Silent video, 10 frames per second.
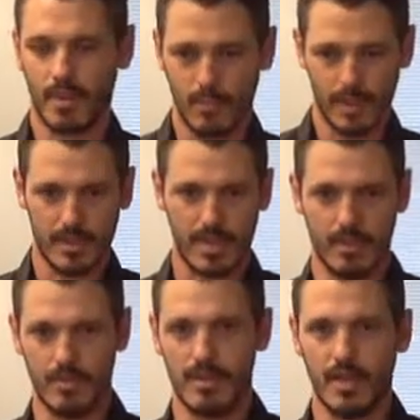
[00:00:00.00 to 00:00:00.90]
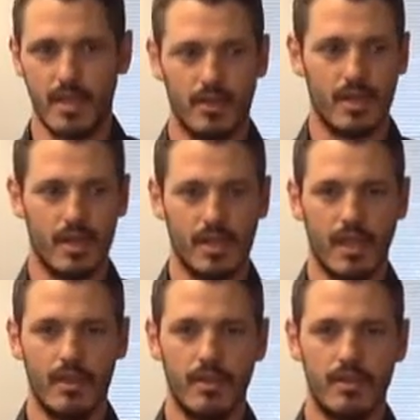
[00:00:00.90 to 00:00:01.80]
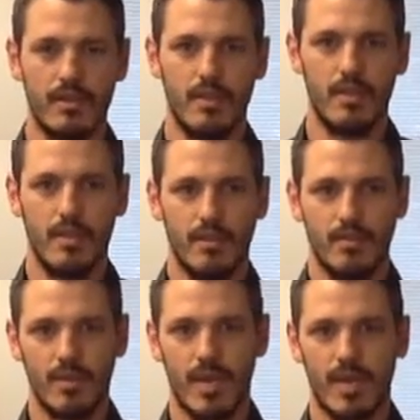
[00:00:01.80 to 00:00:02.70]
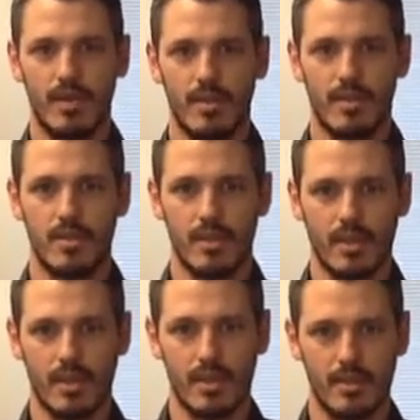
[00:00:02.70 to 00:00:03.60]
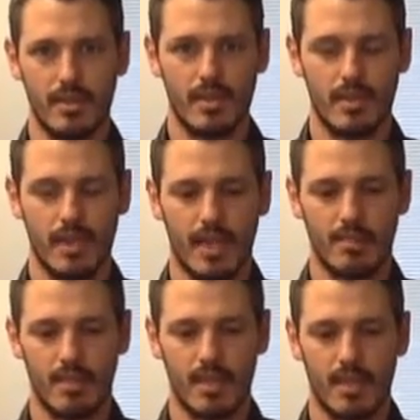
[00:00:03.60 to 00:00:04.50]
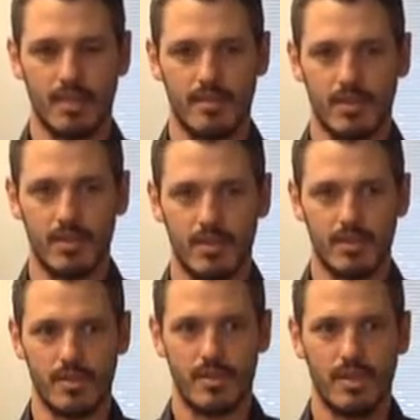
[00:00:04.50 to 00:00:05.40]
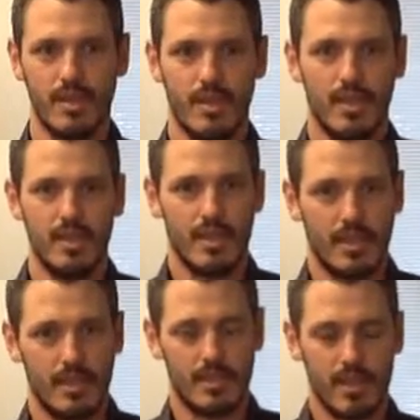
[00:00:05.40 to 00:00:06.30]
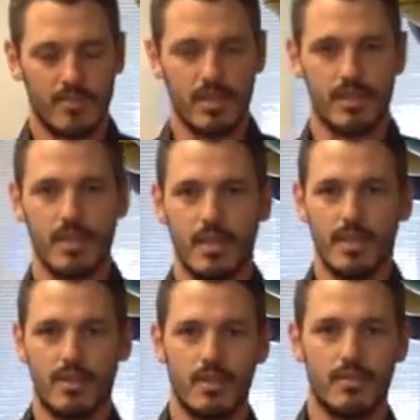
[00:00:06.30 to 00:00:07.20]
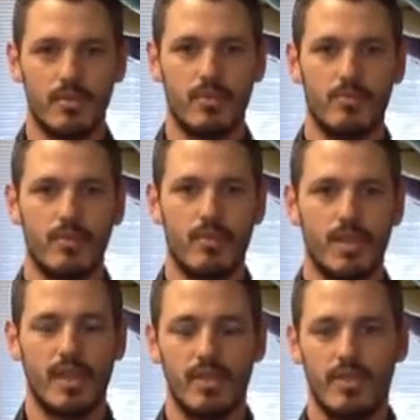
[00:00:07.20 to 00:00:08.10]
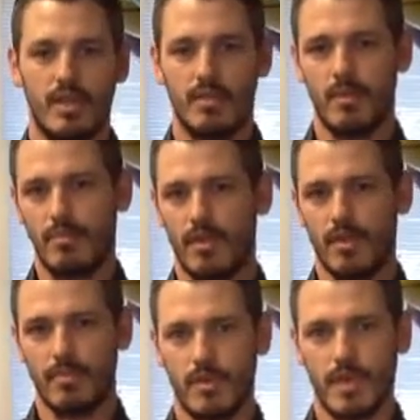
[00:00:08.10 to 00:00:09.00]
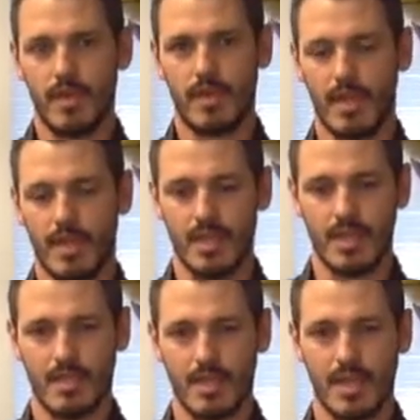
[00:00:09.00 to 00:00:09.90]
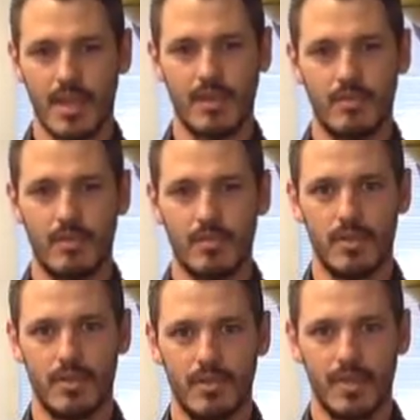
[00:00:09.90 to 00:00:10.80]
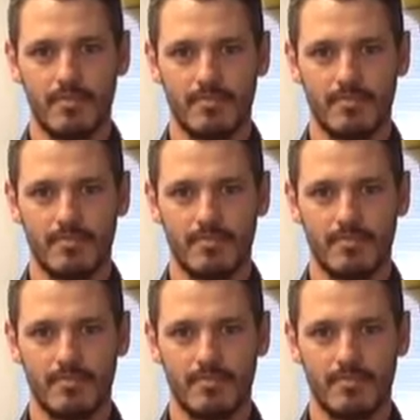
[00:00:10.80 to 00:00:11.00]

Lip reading: once again, with that higher load, we are conditioning those connective tissues, etc., to absorb more load. So when we're on the bike, they can easily handle what we're doing.